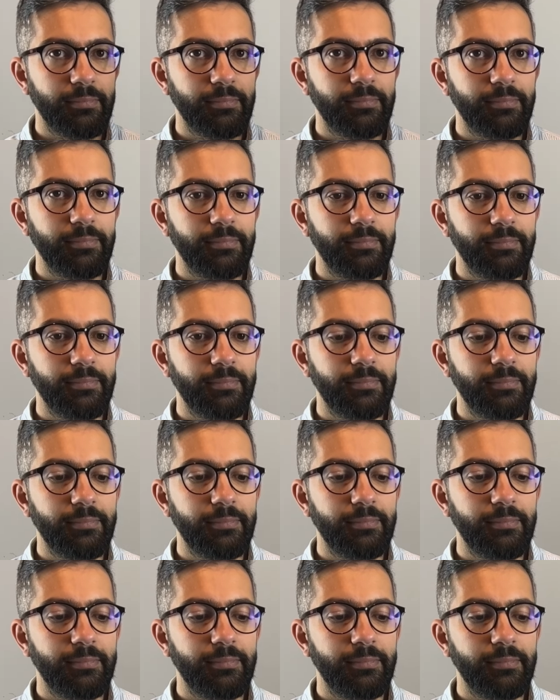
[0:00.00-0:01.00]

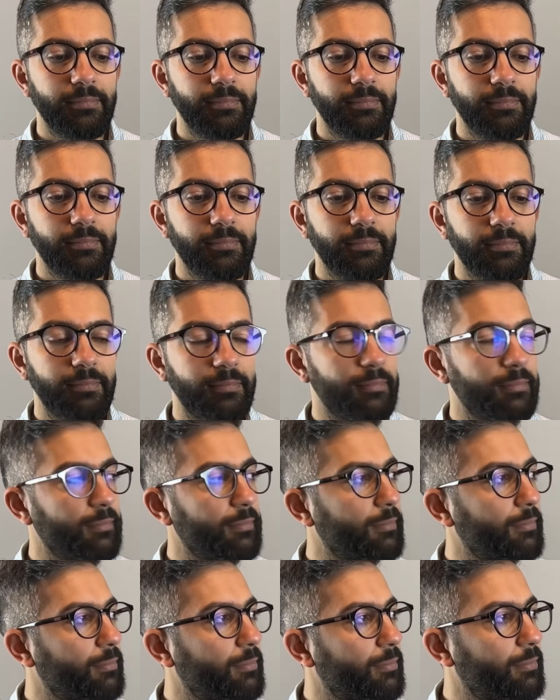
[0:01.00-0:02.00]

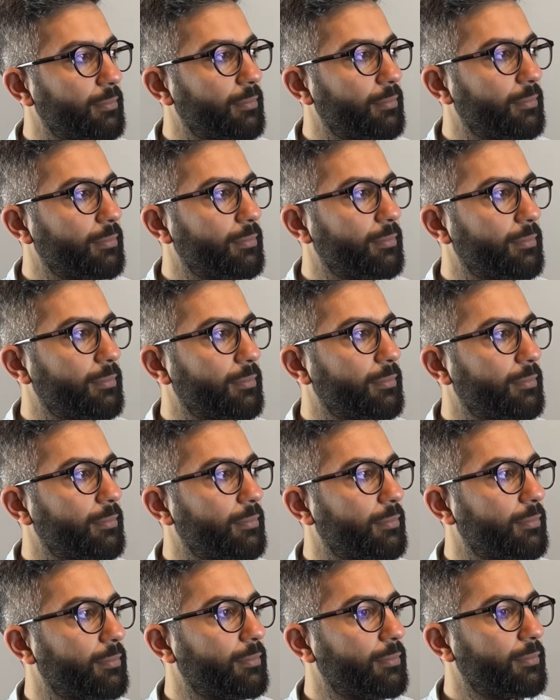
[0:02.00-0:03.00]

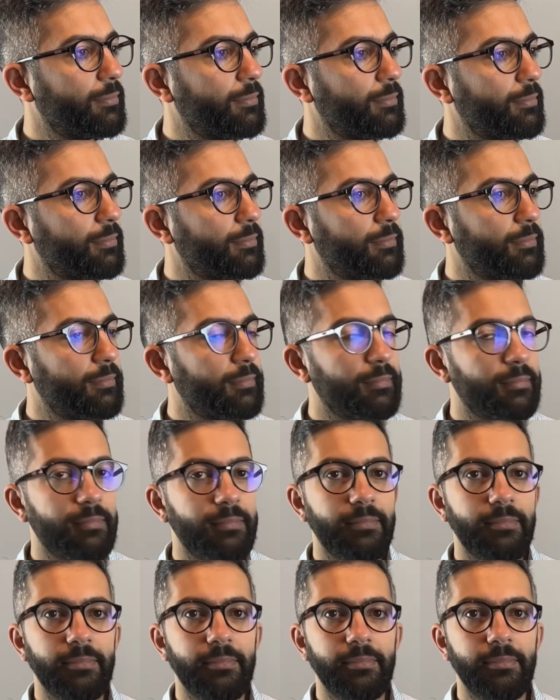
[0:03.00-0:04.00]

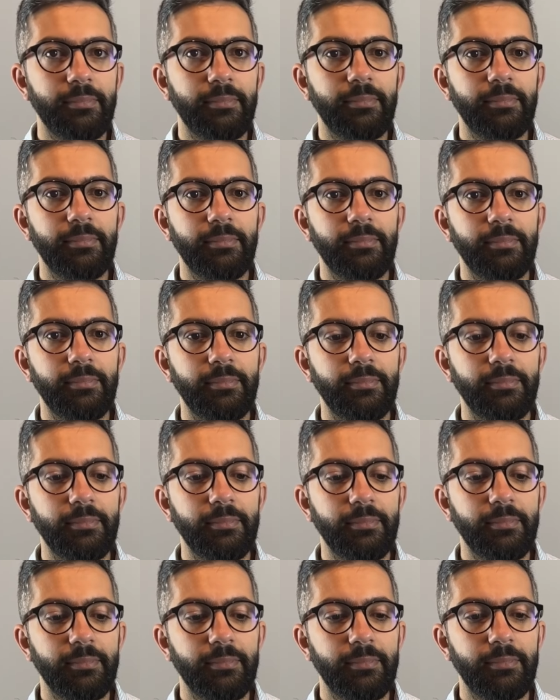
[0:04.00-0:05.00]

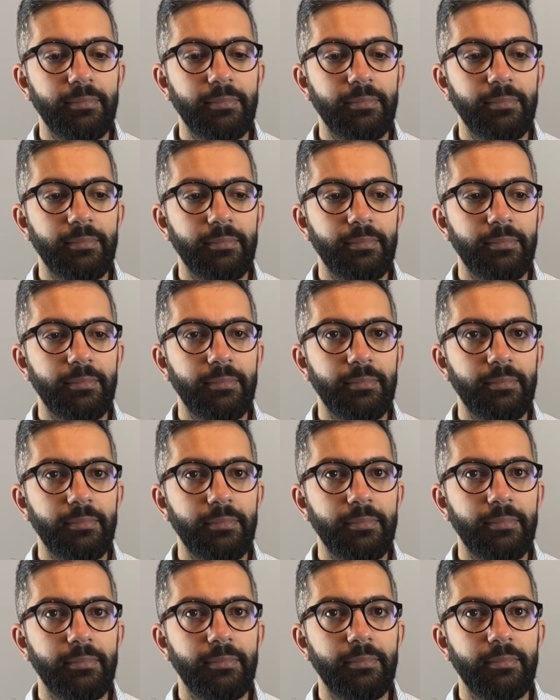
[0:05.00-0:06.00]

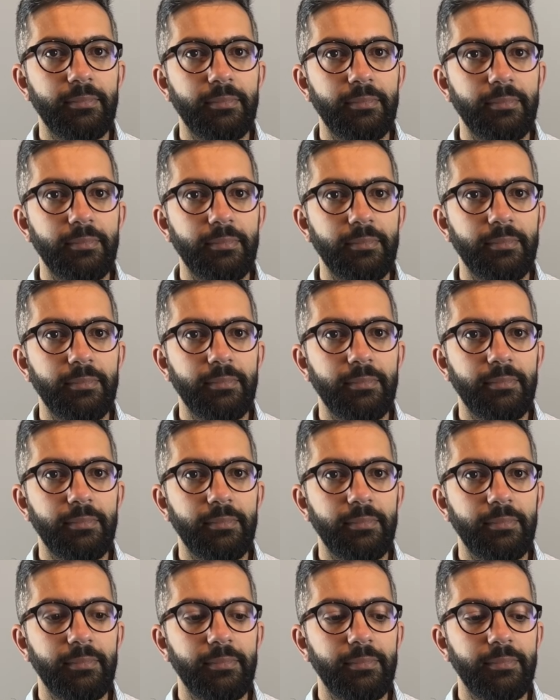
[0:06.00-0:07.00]

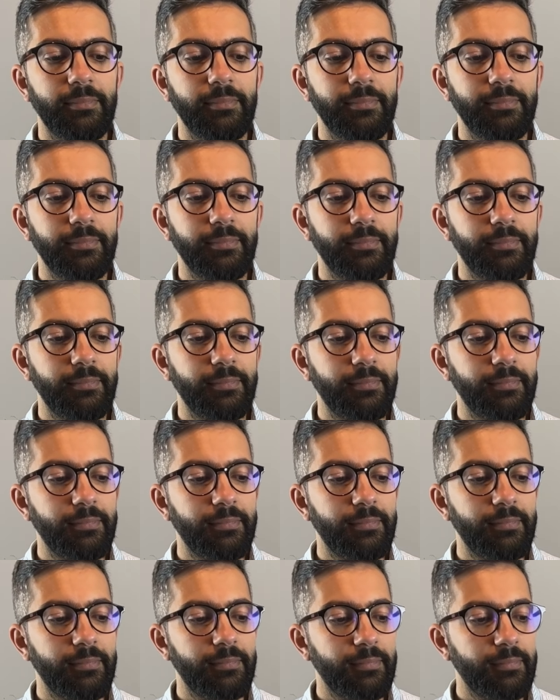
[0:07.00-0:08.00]
(silent)